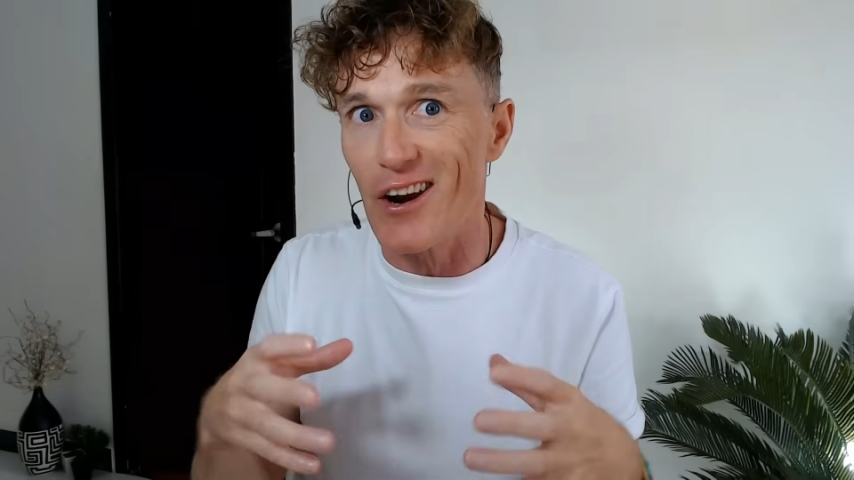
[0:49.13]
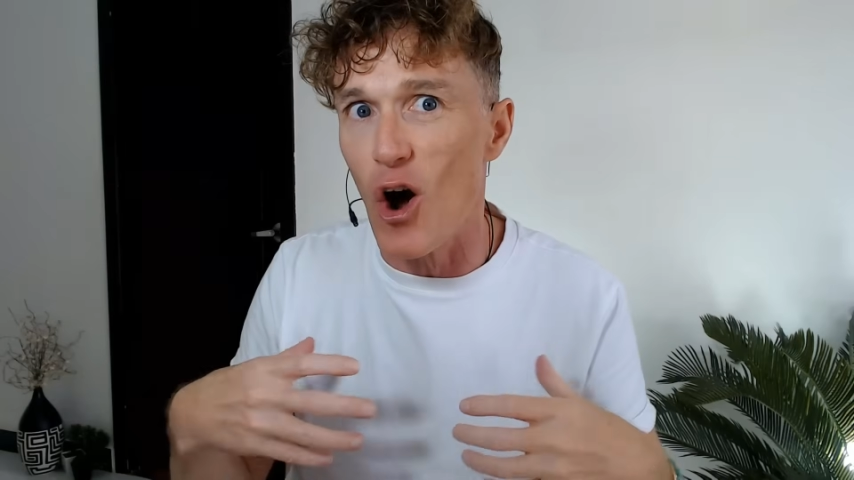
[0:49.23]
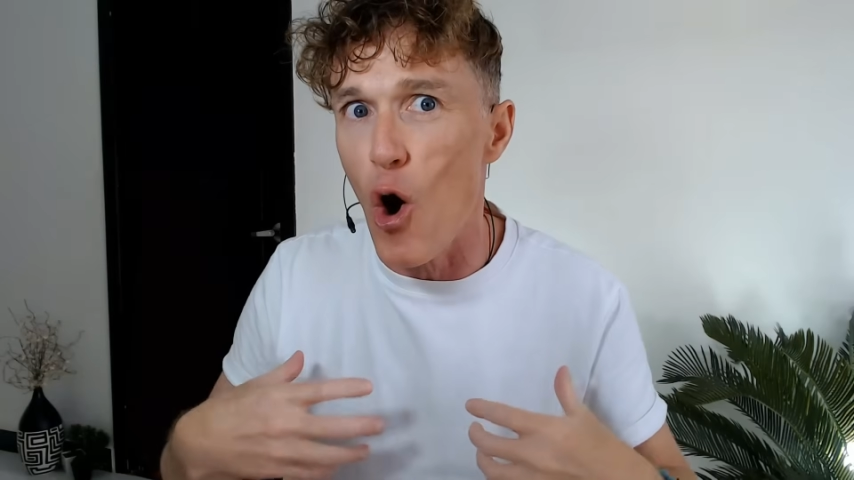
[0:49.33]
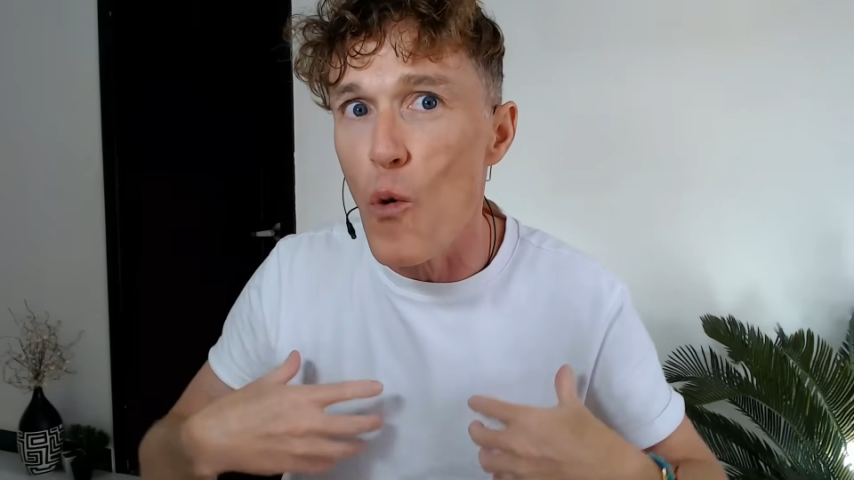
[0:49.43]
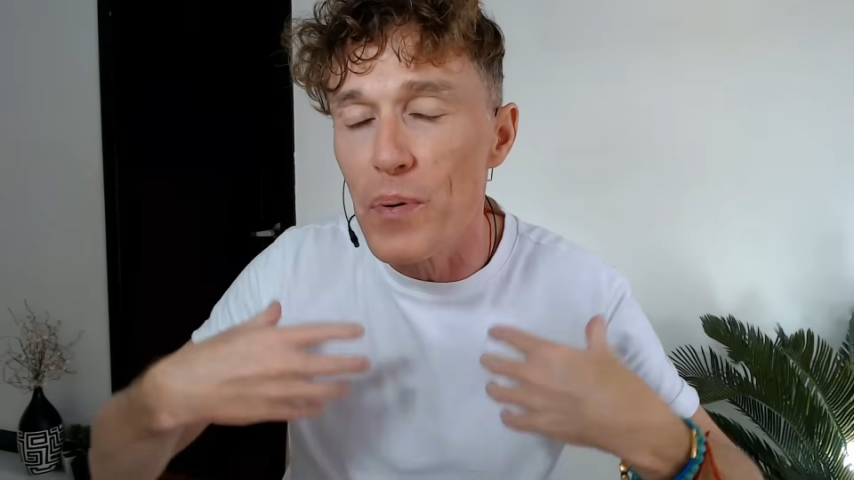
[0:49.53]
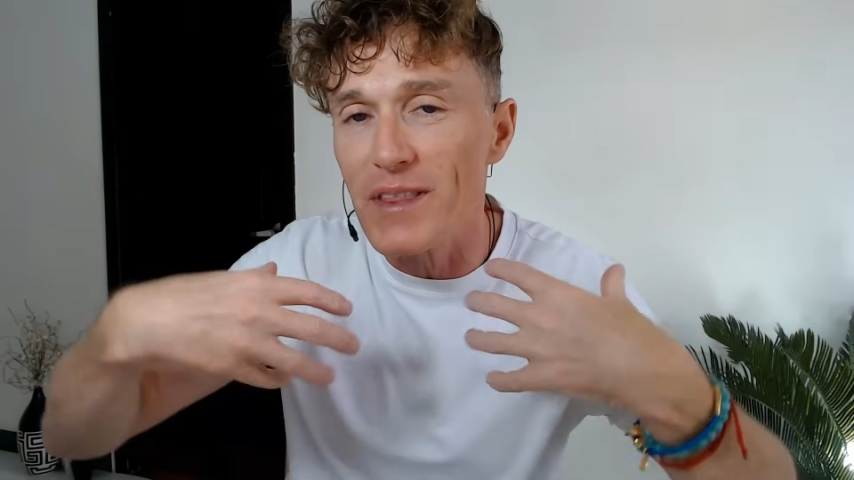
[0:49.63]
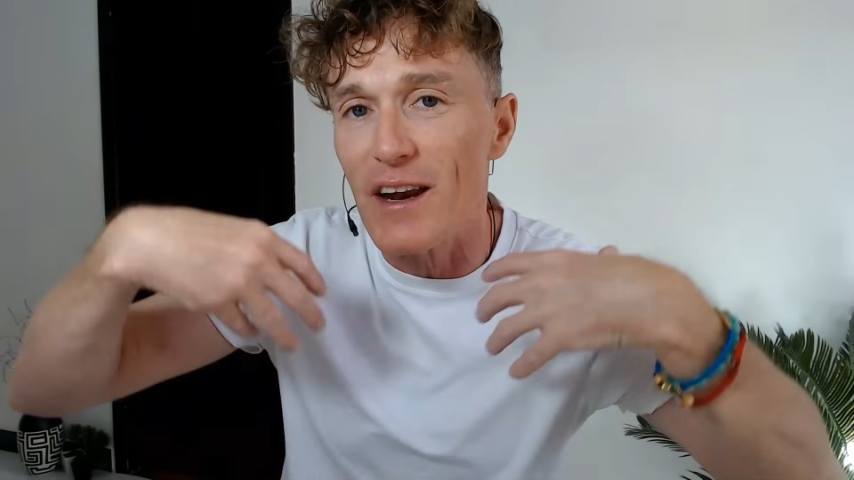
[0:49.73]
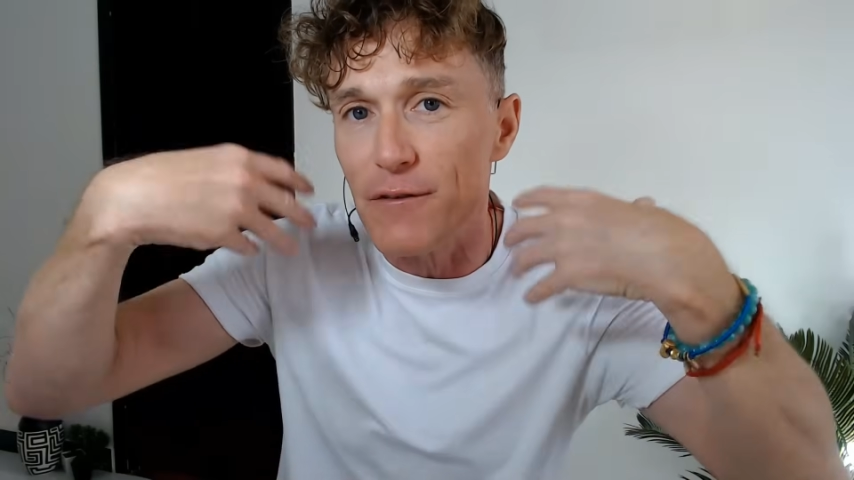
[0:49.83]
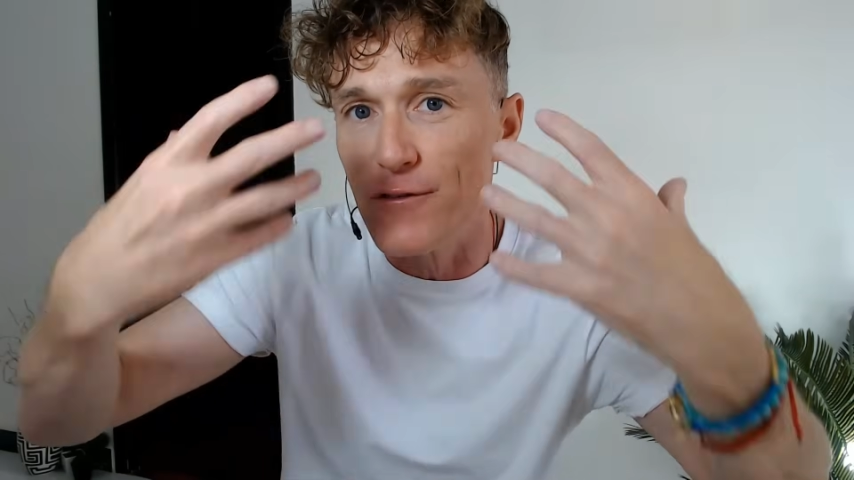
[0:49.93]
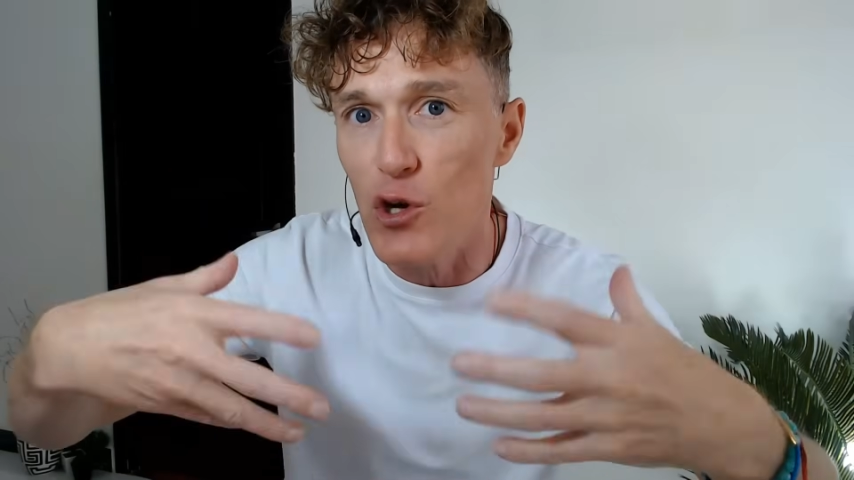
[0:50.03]
kind of hoping
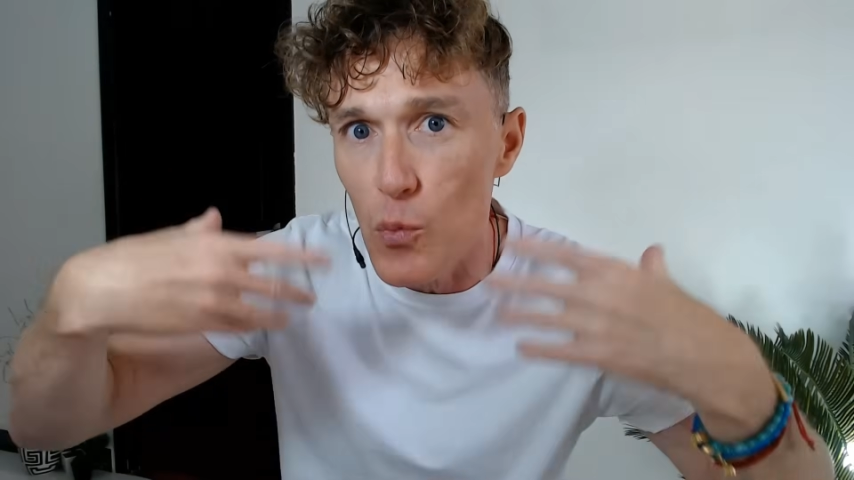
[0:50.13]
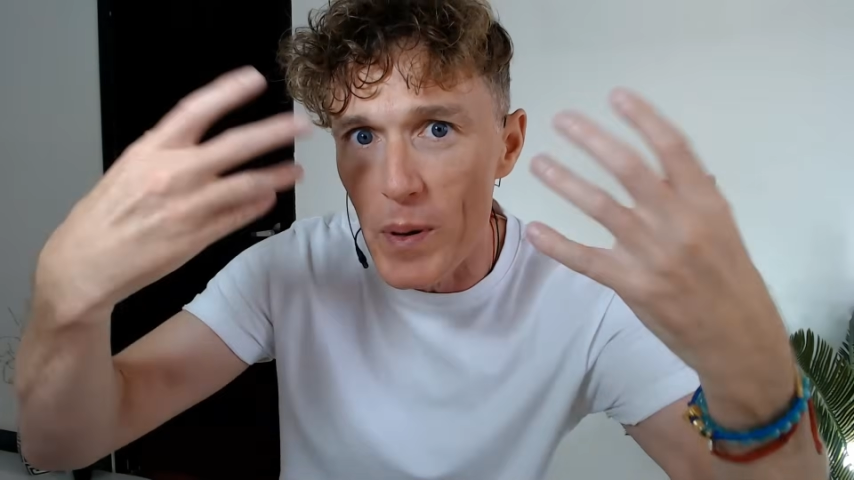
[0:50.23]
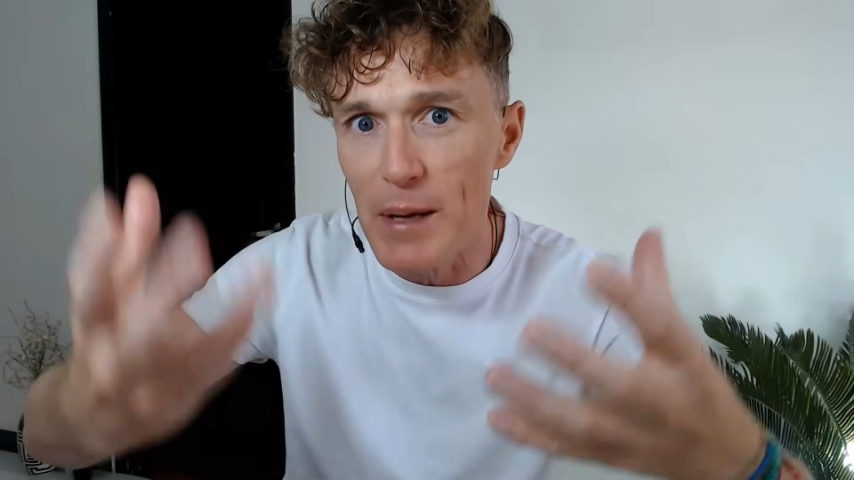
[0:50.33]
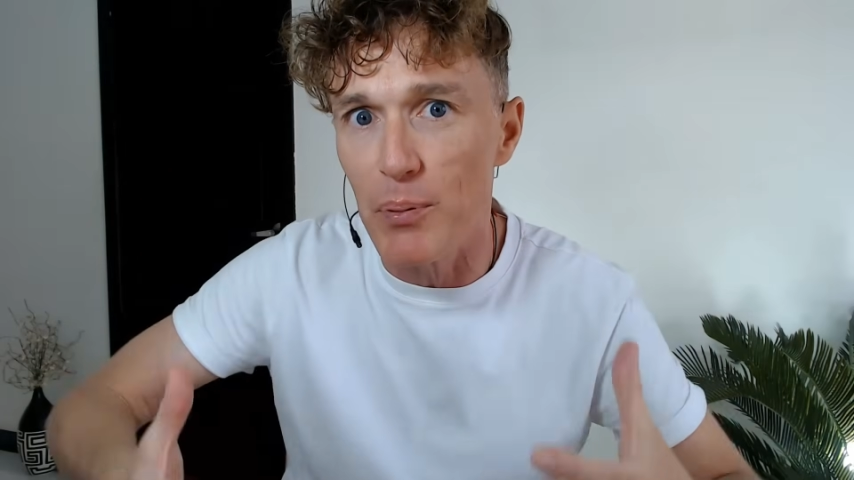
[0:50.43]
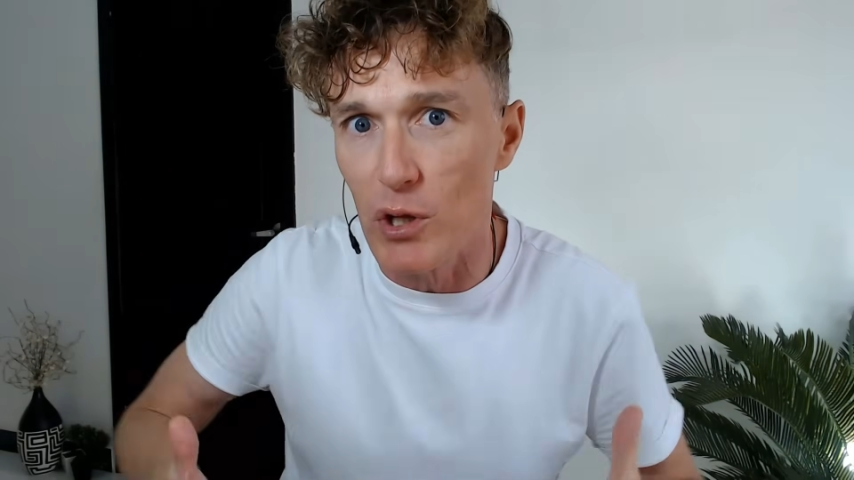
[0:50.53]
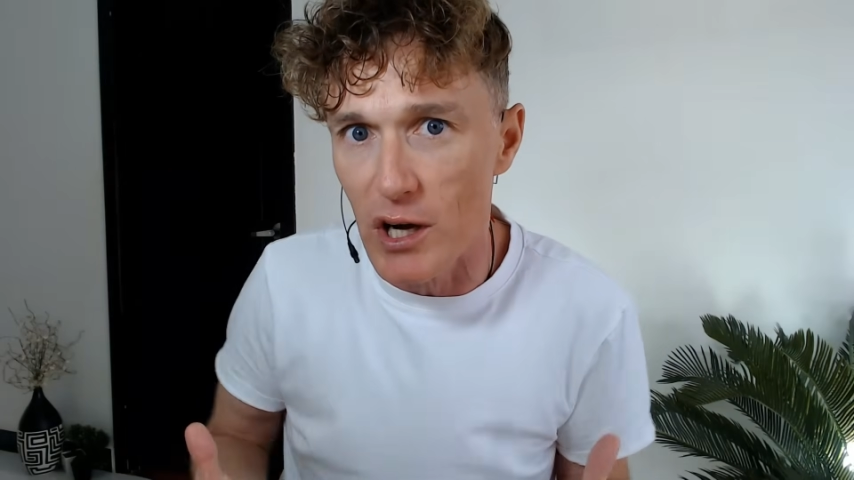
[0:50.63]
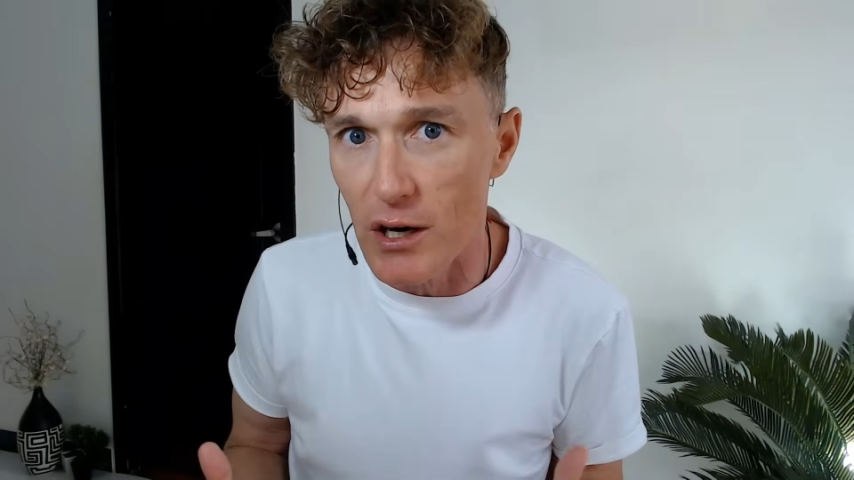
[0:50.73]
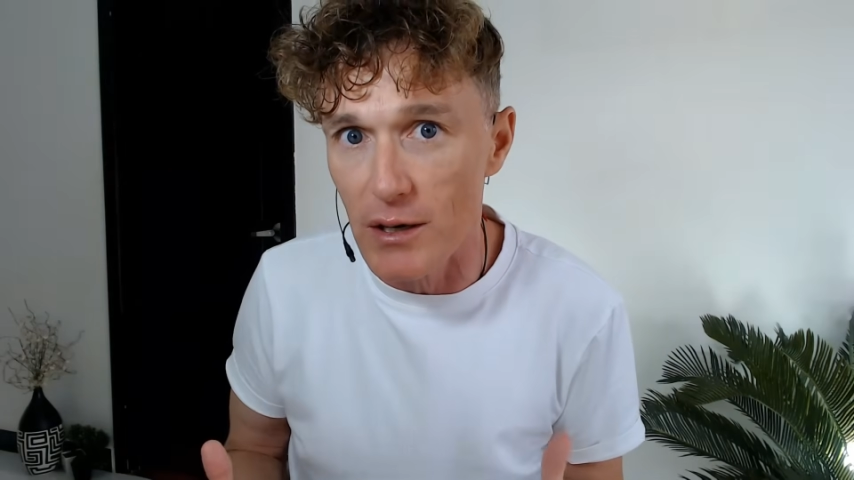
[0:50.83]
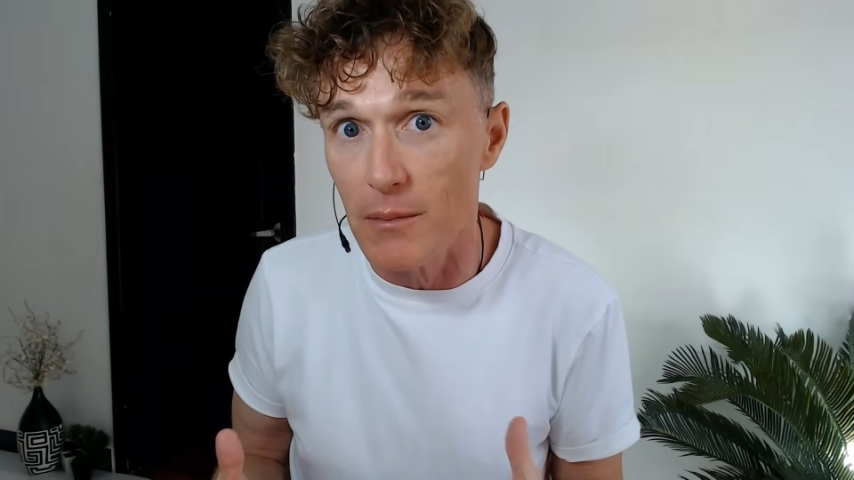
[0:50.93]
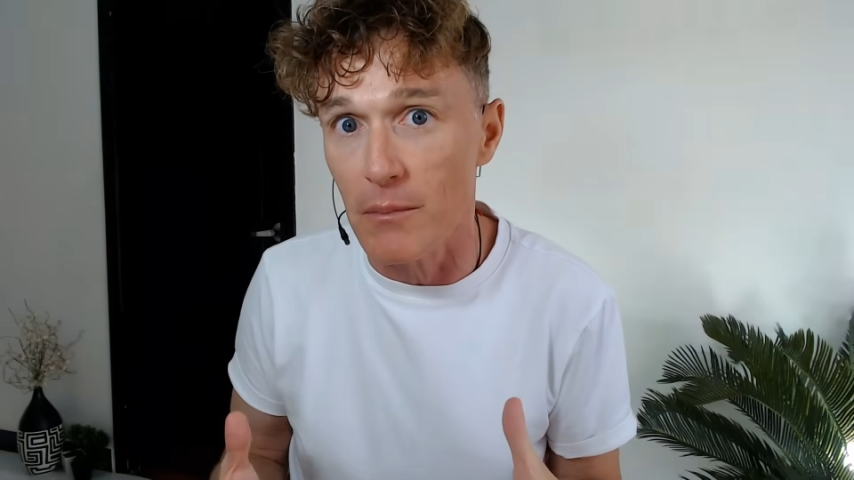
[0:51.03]
that a few people
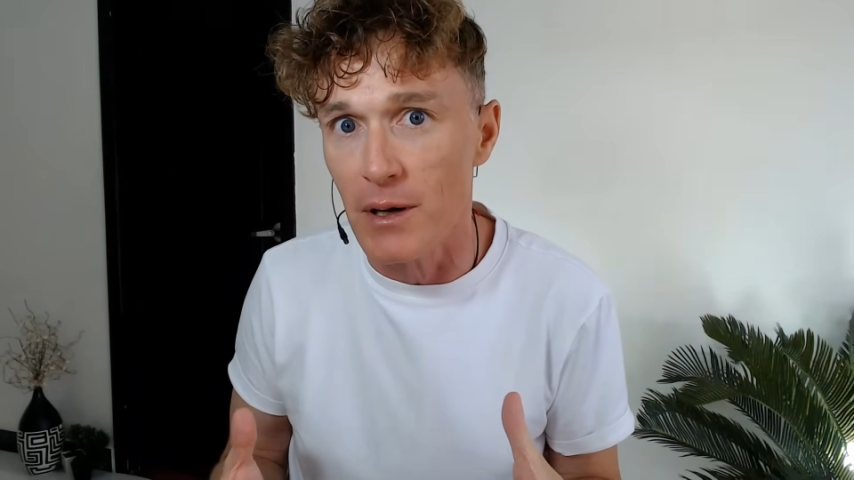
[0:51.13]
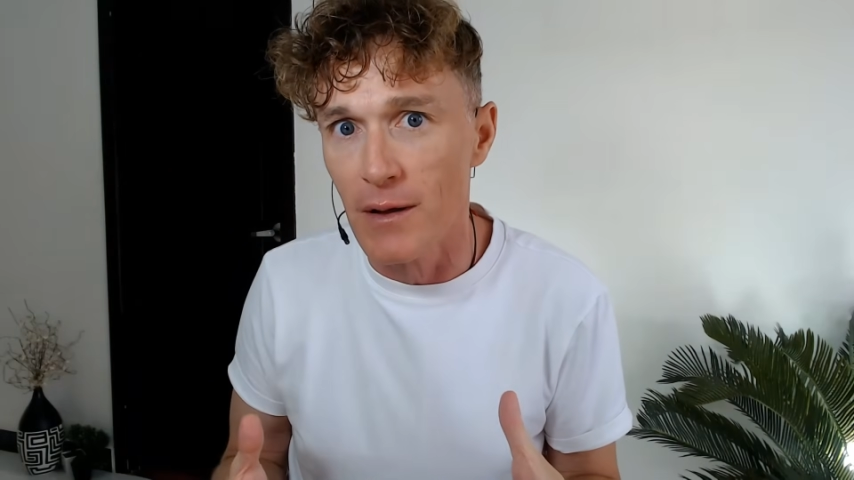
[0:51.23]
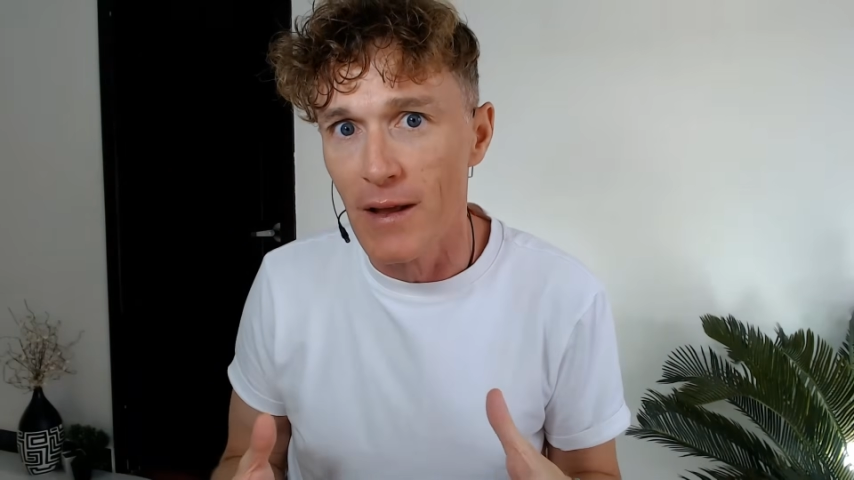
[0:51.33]
come.